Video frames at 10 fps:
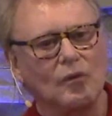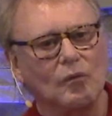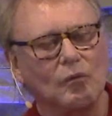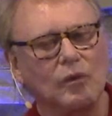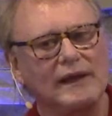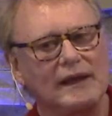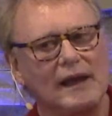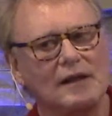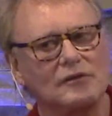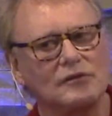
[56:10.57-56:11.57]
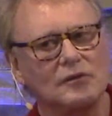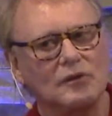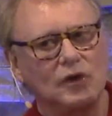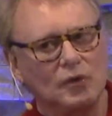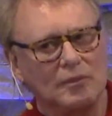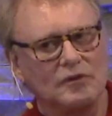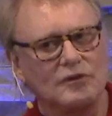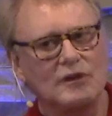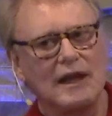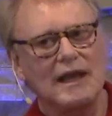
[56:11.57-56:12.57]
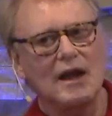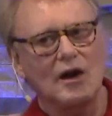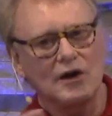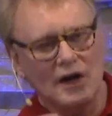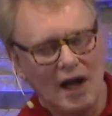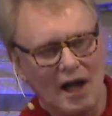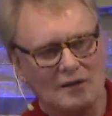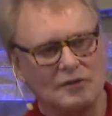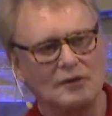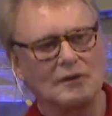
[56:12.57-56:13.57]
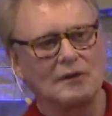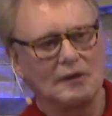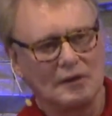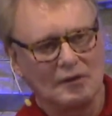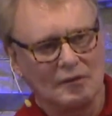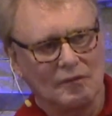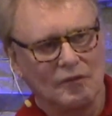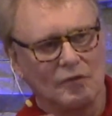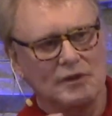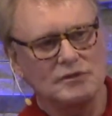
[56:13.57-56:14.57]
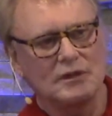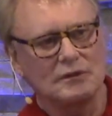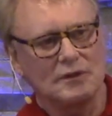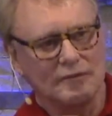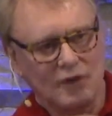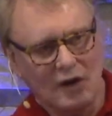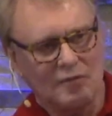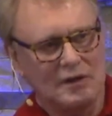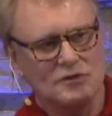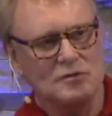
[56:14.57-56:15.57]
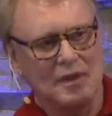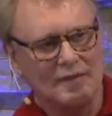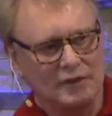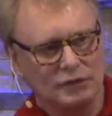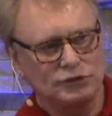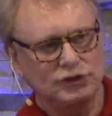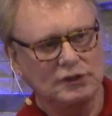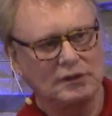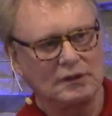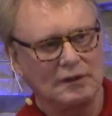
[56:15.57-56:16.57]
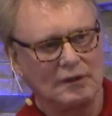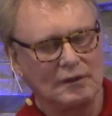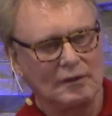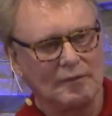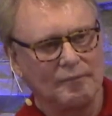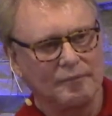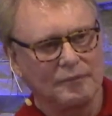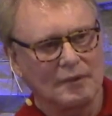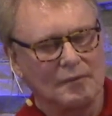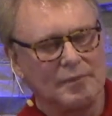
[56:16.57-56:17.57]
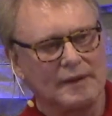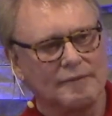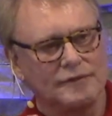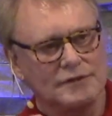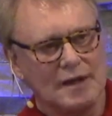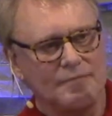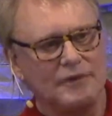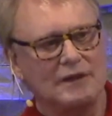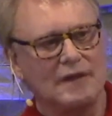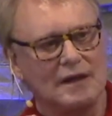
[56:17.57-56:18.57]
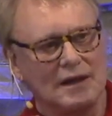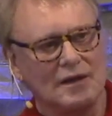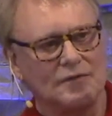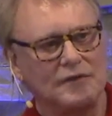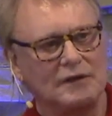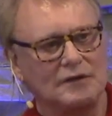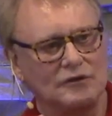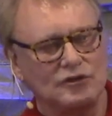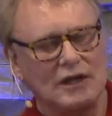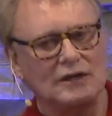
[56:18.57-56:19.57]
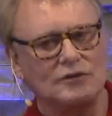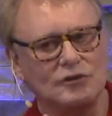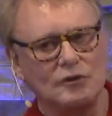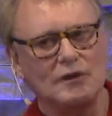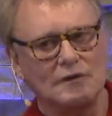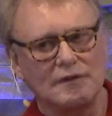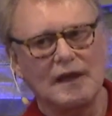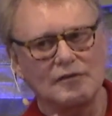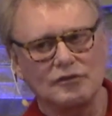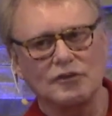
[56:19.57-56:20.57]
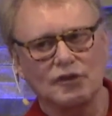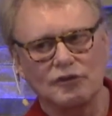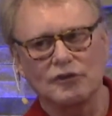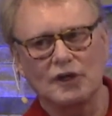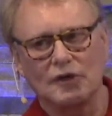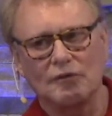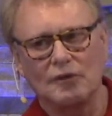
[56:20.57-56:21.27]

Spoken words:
we as humans today are not the result of Darwinism evolution, but of something that intervened and changed 200,000 years ago